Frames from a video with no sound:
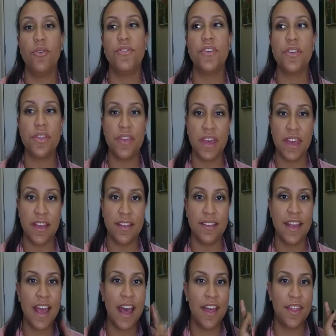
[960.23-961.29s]
Those are
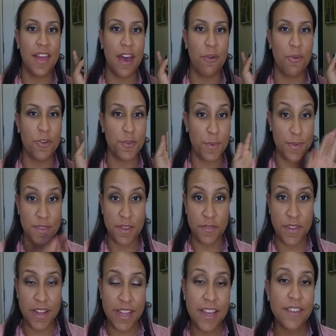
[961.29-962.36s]
things that were
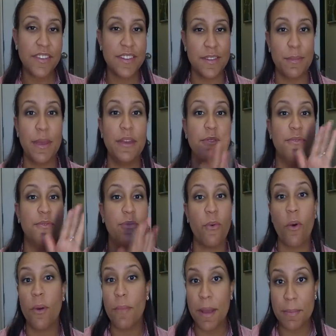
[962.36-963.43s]
specifically given to me
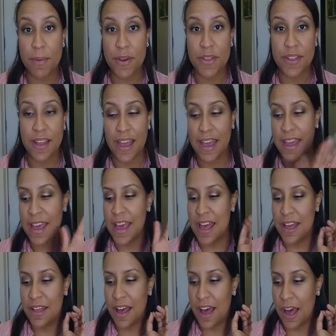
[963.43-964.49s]
for my birthday.
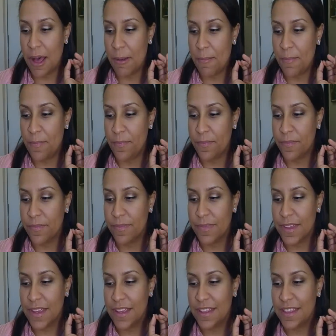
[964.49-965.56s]
Um,
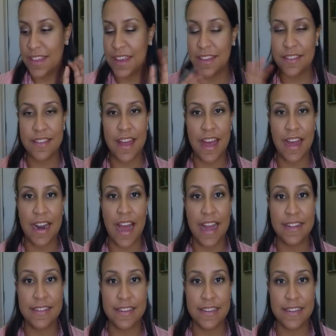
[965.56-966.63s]
things that
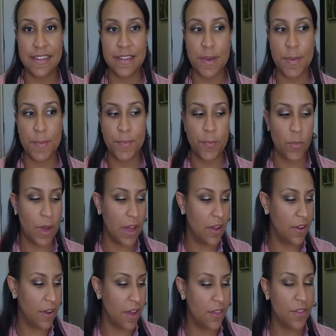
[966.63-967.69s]
I didn't,
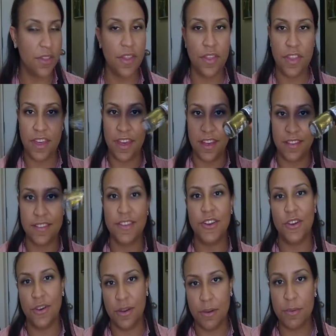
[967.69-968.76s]
well, other than this,
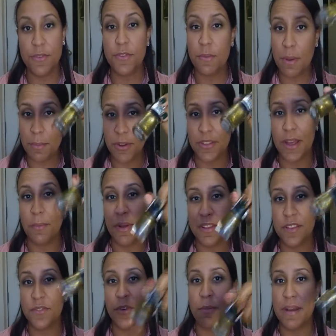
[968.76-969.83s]
you know, it was for my birthday. I
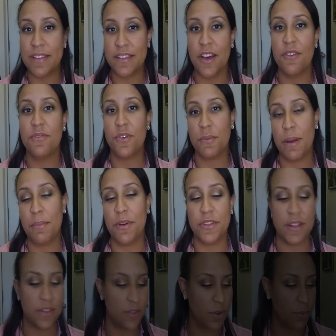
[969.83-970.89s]
bought this for myself for my
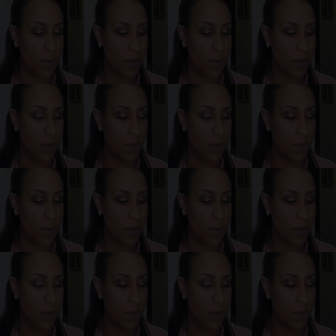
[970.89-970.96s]
birthday.